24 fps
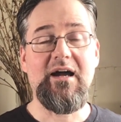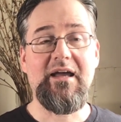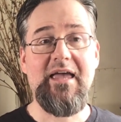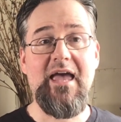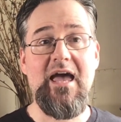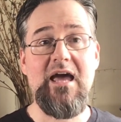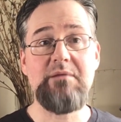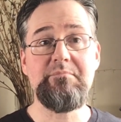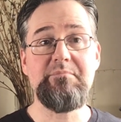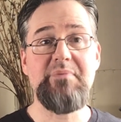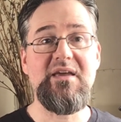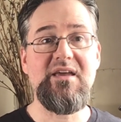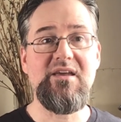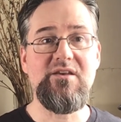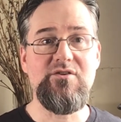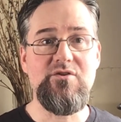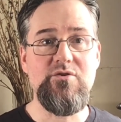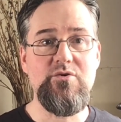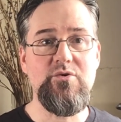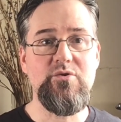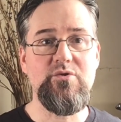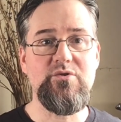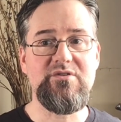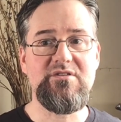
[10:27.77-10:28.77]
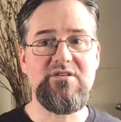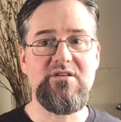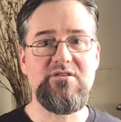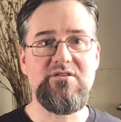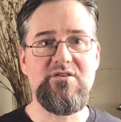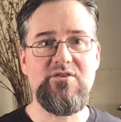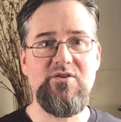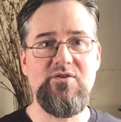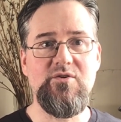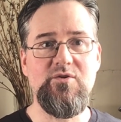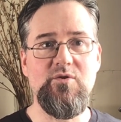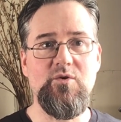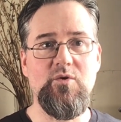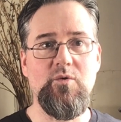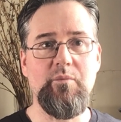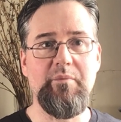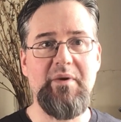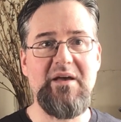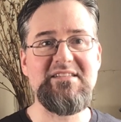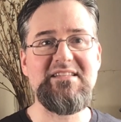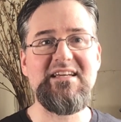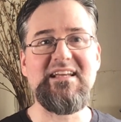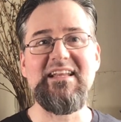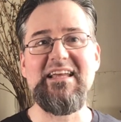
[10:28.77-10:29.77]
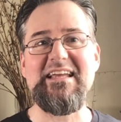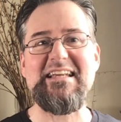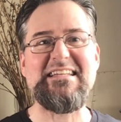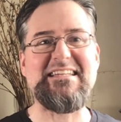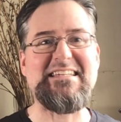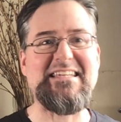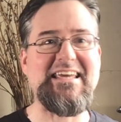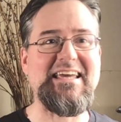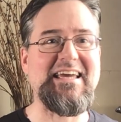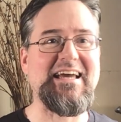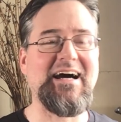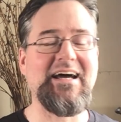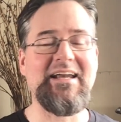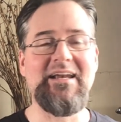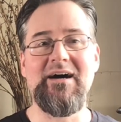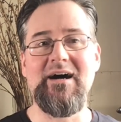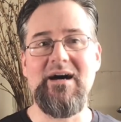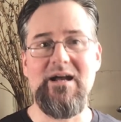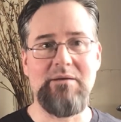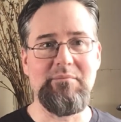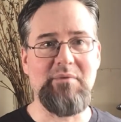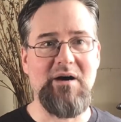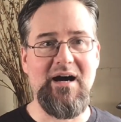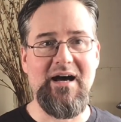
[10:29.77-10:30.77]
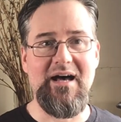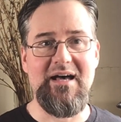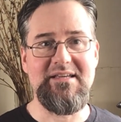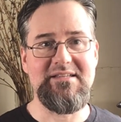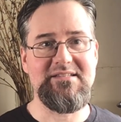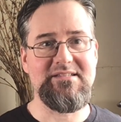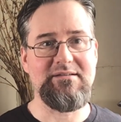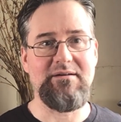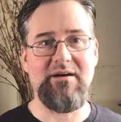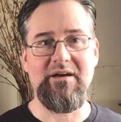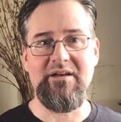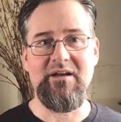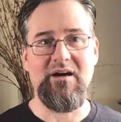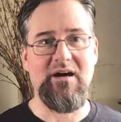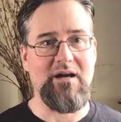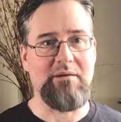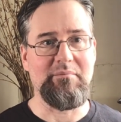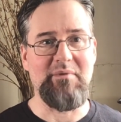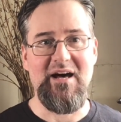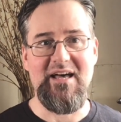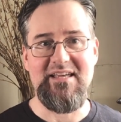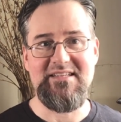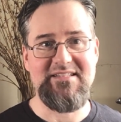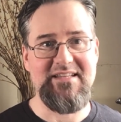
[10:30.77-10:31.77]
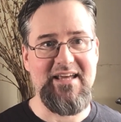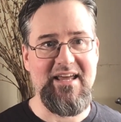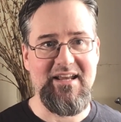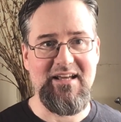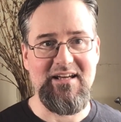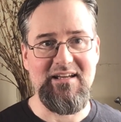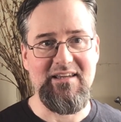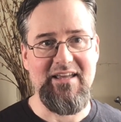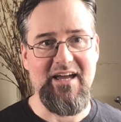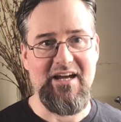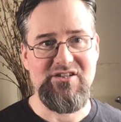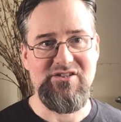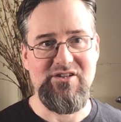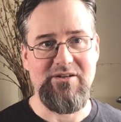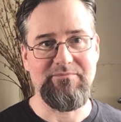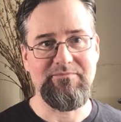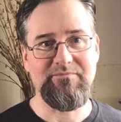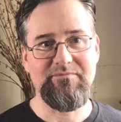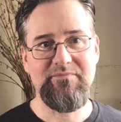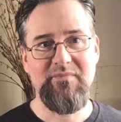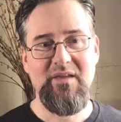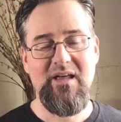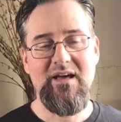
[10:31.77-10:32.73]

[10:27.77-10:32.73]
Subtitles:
can be used to basically de-anonymize anonymized data collection.